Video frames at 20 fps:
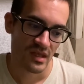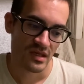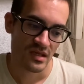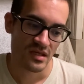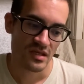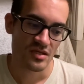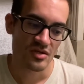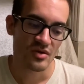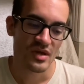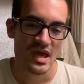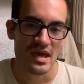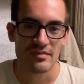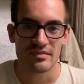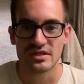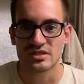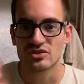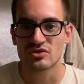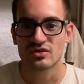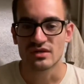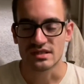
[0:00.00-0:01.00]
you can't be
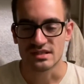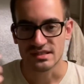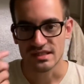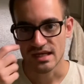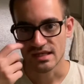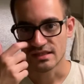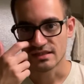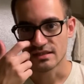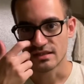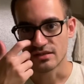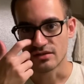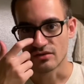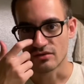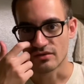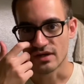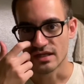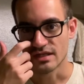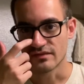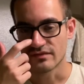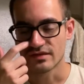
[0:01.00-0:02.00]
too excited either,
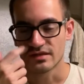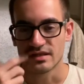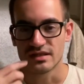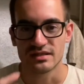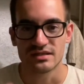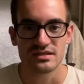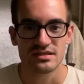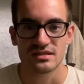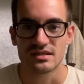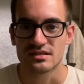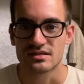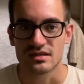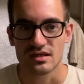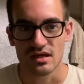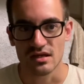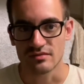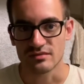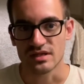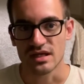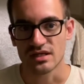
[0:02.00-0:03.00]
right? If it just doesn't
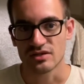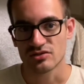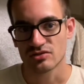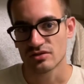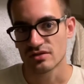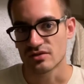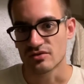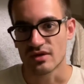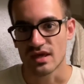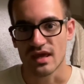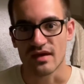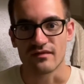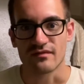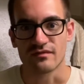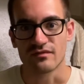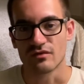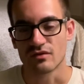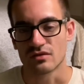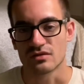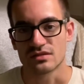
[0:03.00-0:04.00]
come naturally, you can't
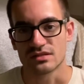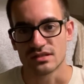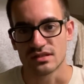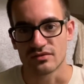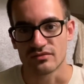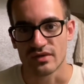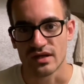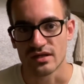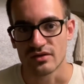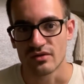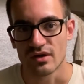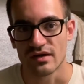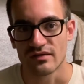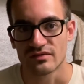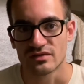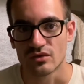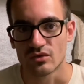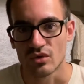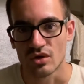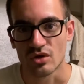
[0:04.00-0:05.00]
force it, right? You have
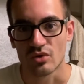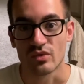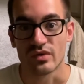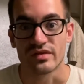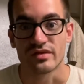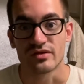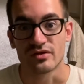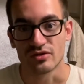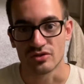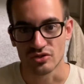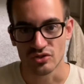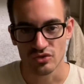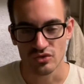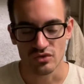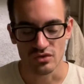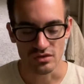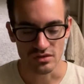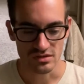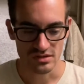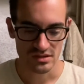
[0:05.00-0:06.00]
to work with your
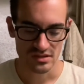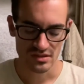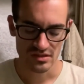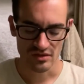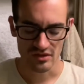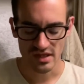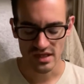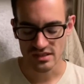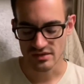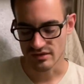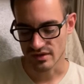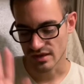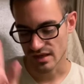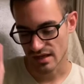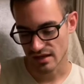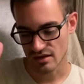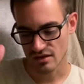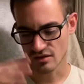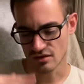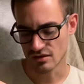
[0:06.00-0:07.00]
tools. So anyway, I
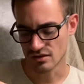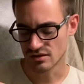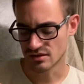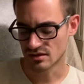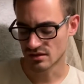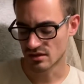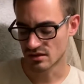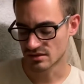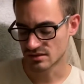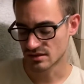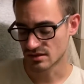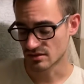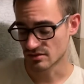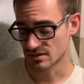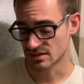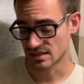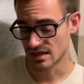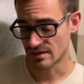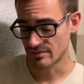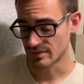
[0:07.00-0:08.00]
could go on to those
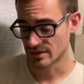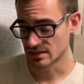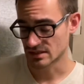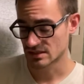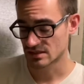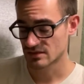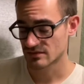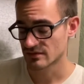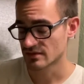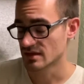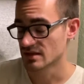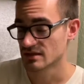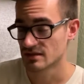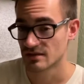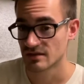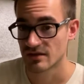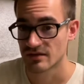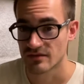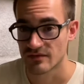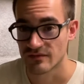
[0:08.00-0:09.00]
topics in
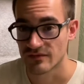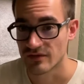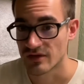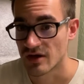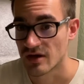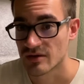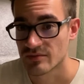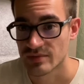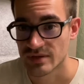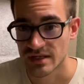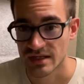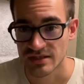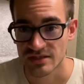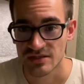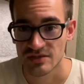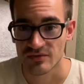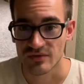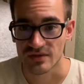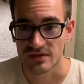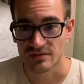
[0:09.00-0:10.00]
another vlog, but I
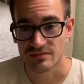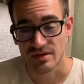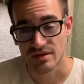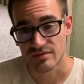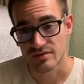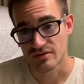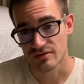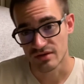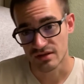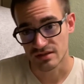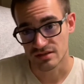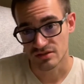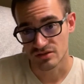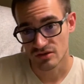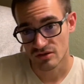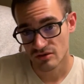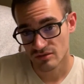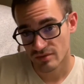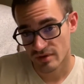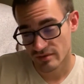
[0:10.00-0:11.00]
just wanted maybe you get to
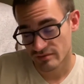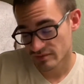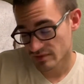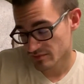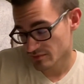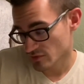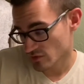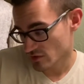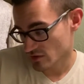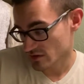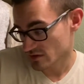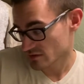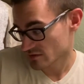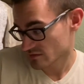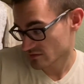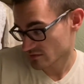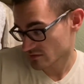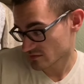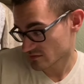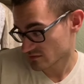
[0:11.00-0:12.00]
know about me more and
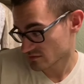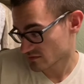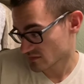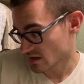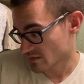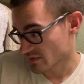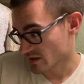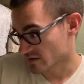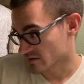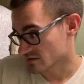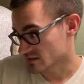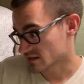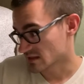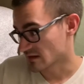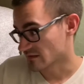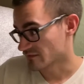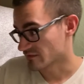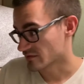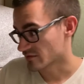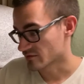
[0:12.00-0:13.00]
about
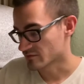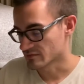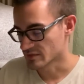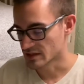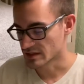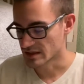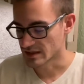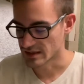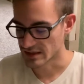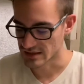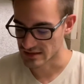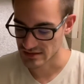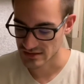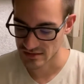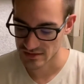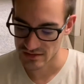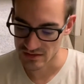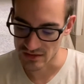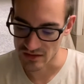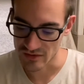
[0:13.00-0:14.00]
yourself through me, I guess.
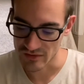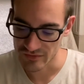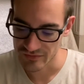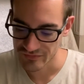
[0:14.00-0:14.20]
So,